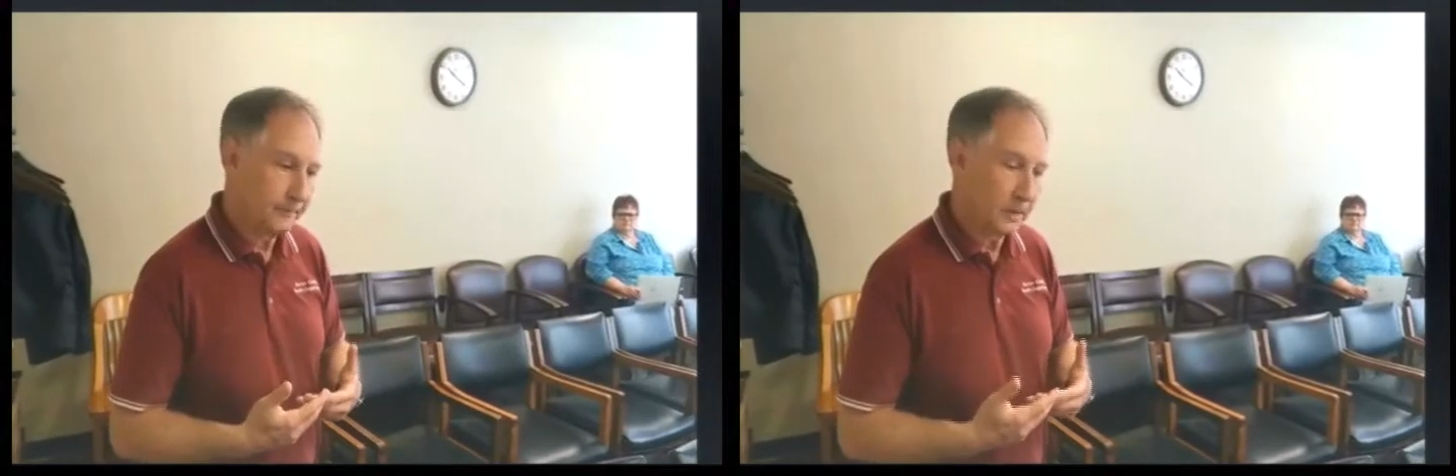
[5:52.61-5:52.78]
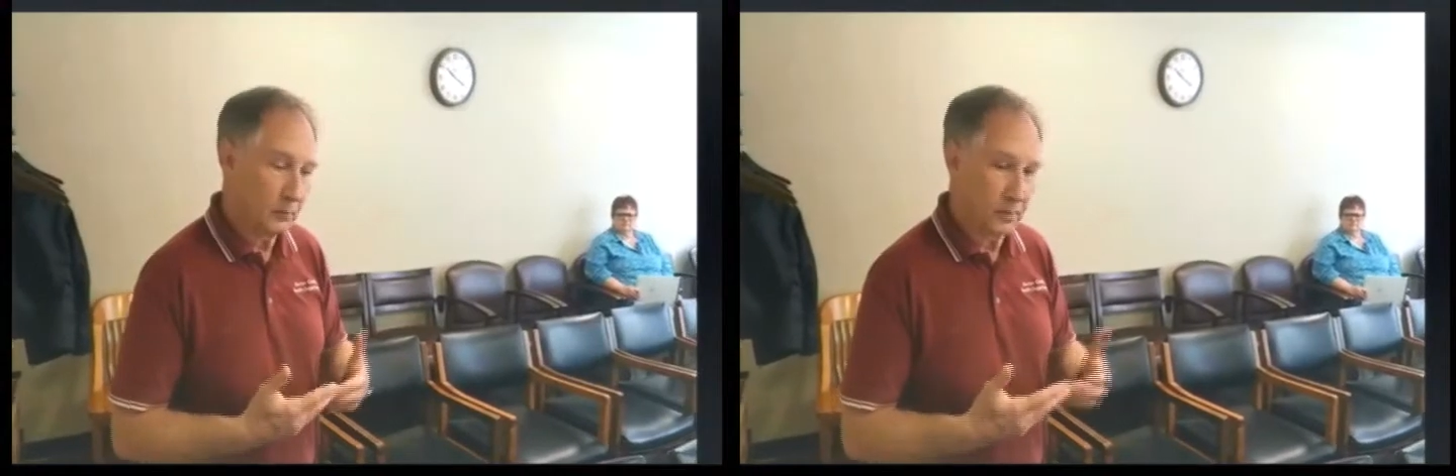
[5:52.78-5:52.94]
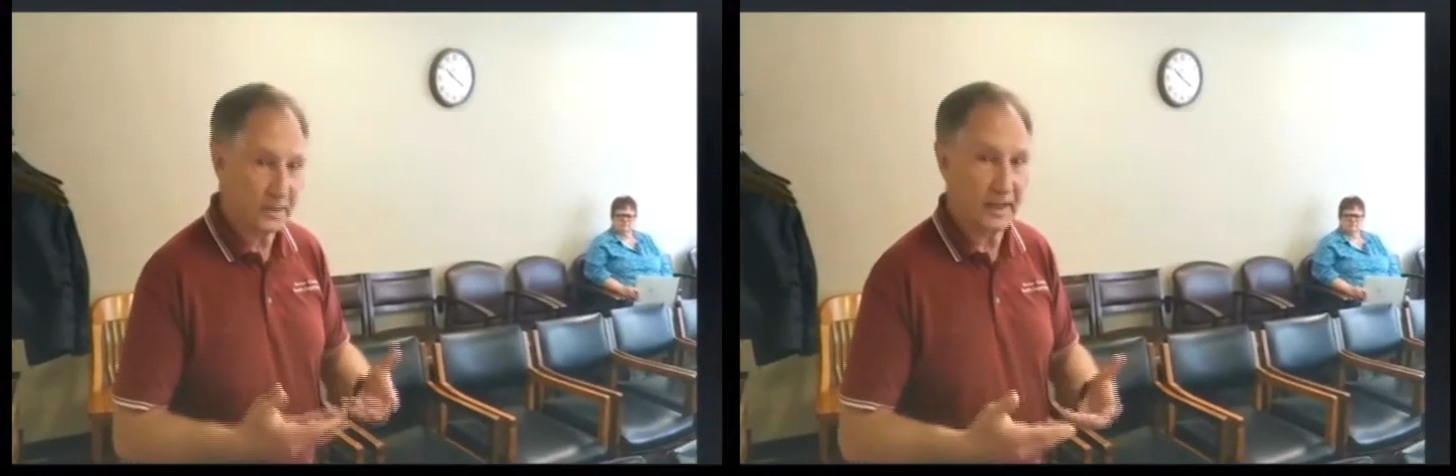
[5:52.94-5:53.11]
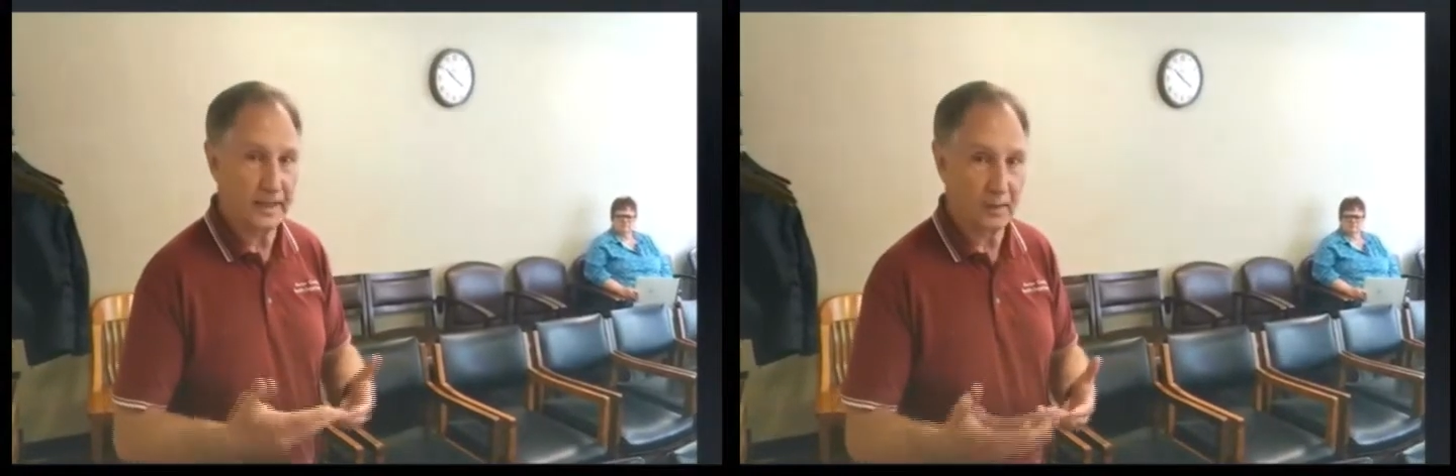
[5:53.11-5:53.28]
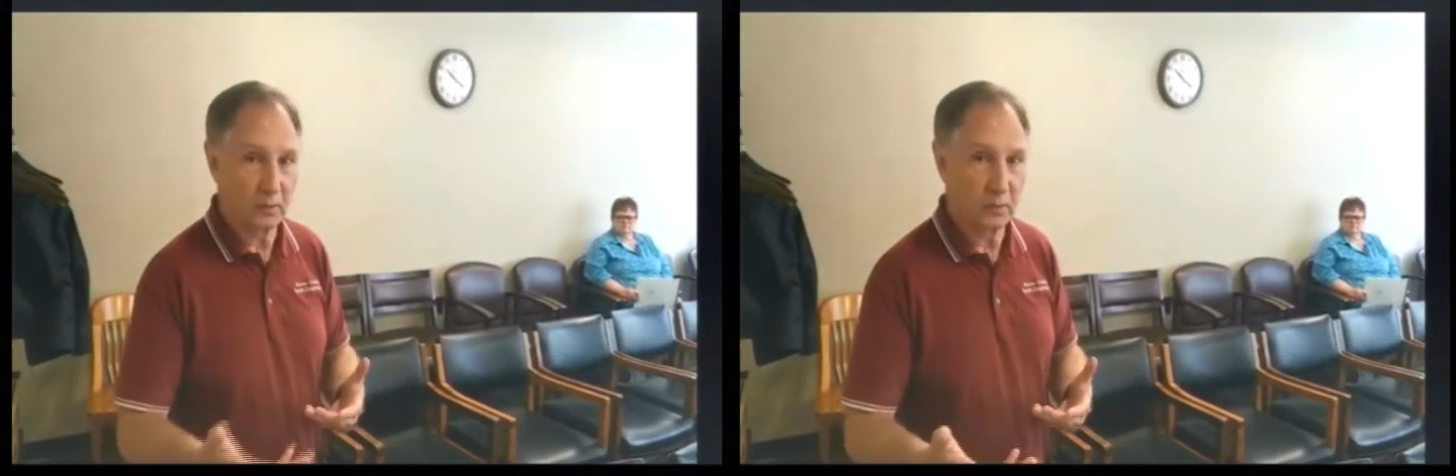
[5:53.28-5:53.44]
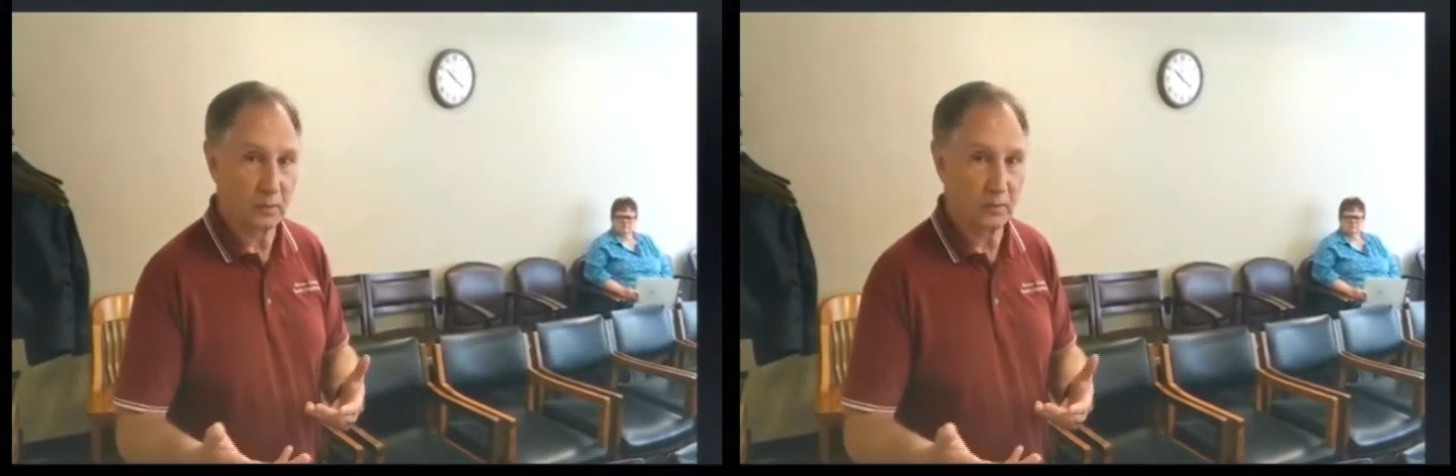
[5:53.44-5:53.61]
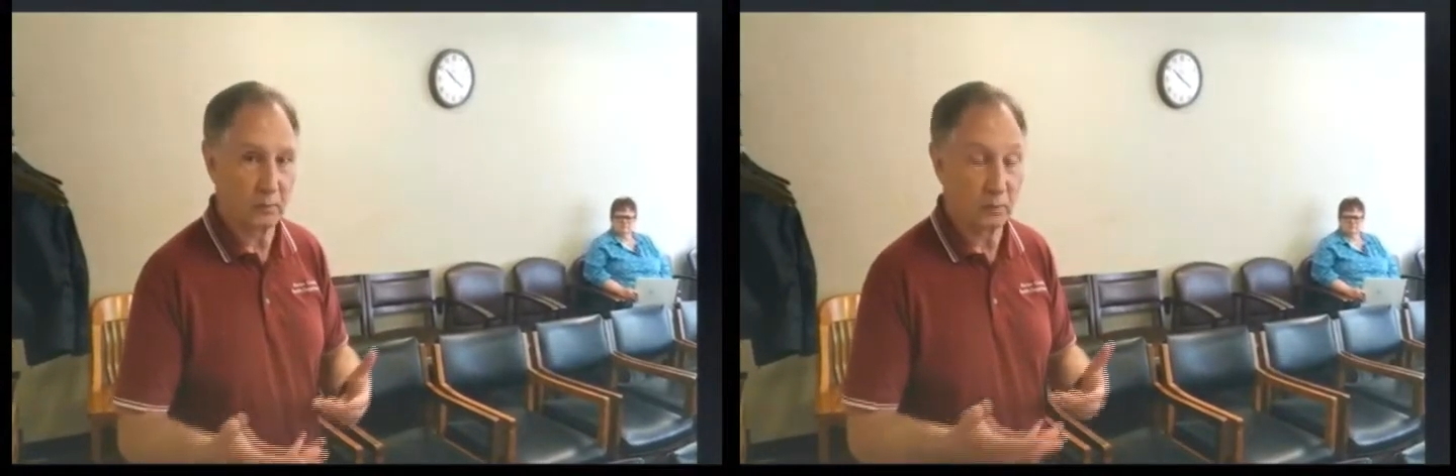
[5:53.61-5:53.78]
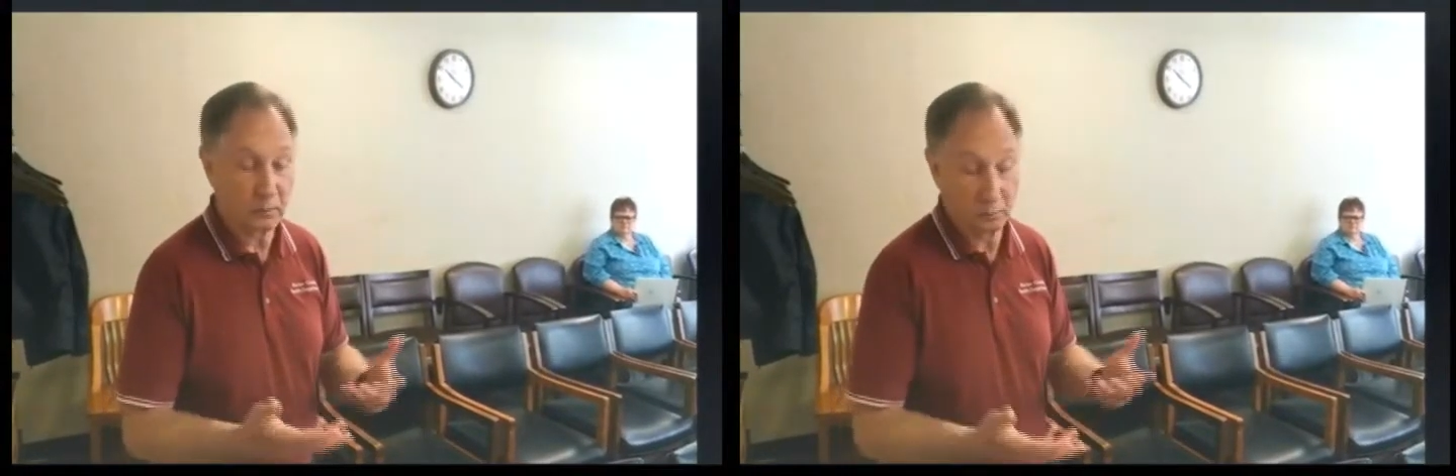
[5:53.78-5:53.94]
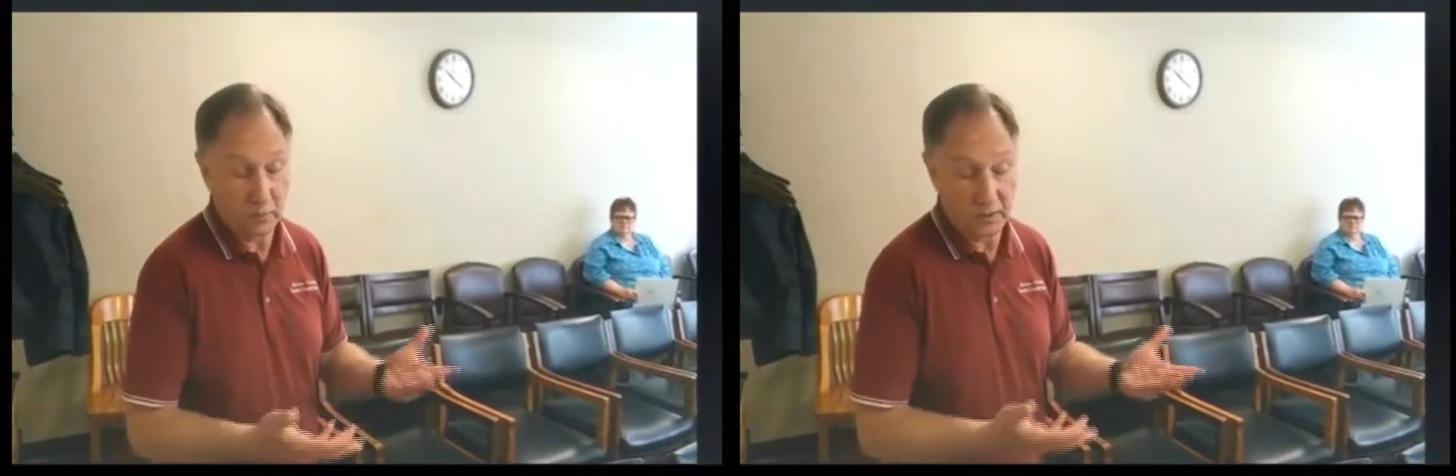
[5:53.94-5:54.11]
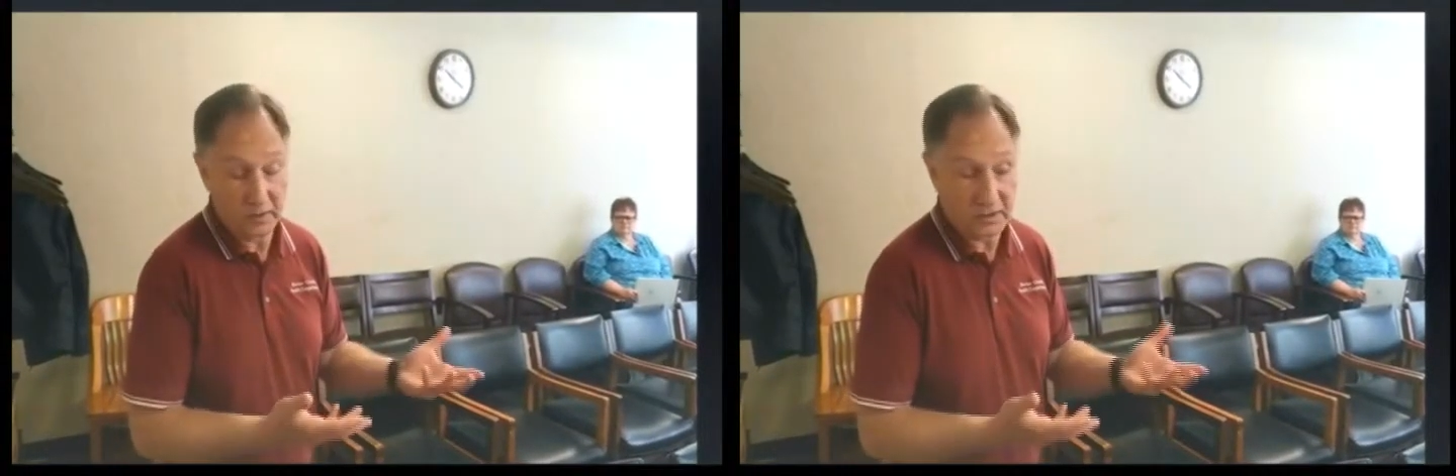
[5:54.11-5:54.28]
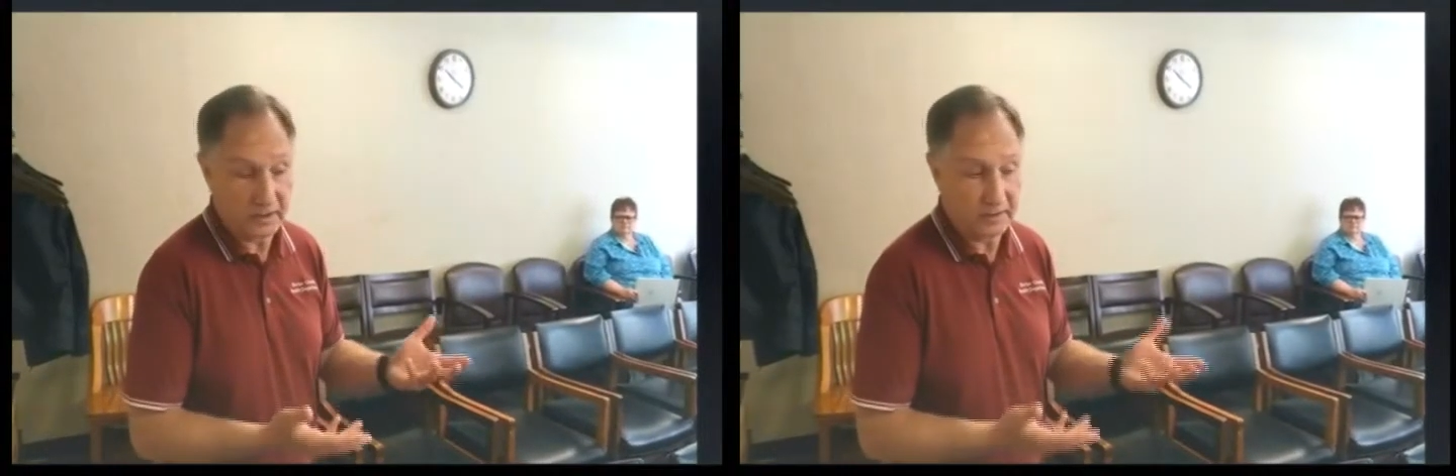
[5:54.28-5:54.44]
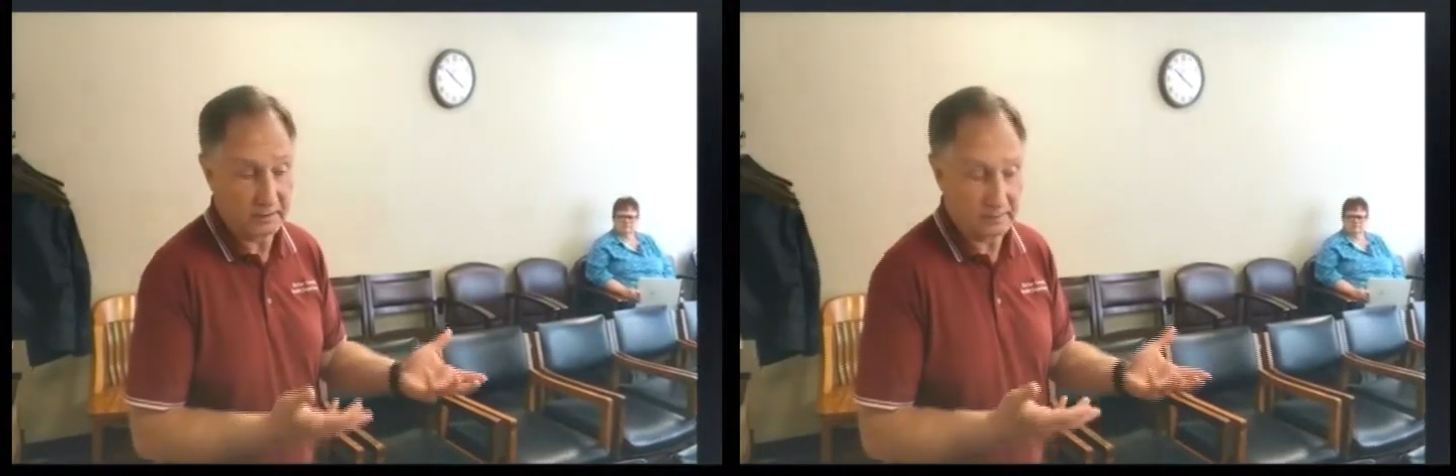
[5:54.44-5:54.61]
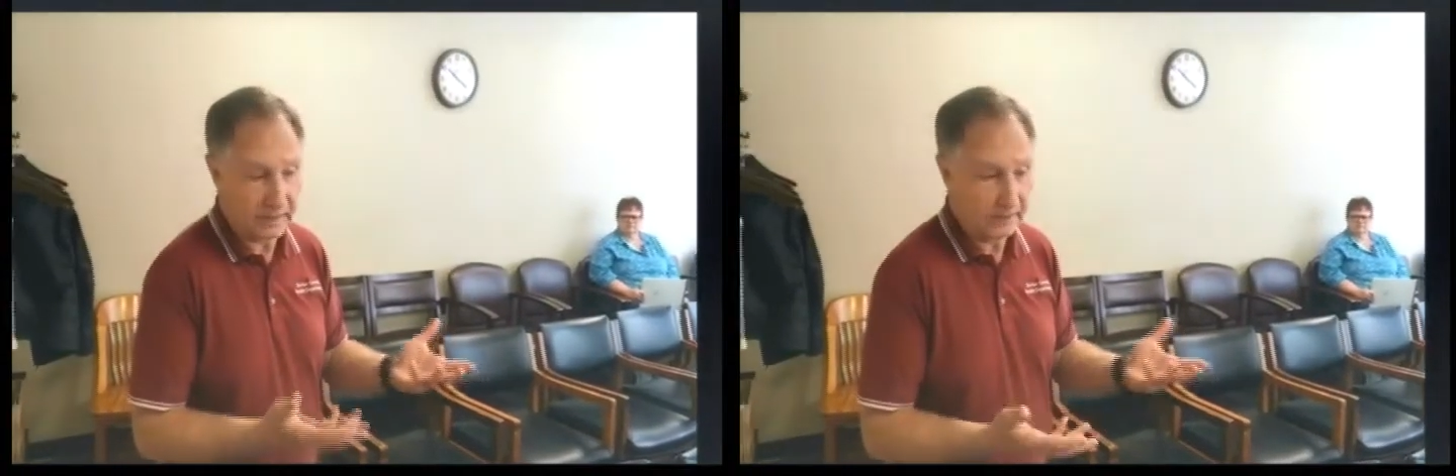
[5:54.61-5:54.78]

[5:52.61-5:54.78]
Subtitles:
risk category that we just didn't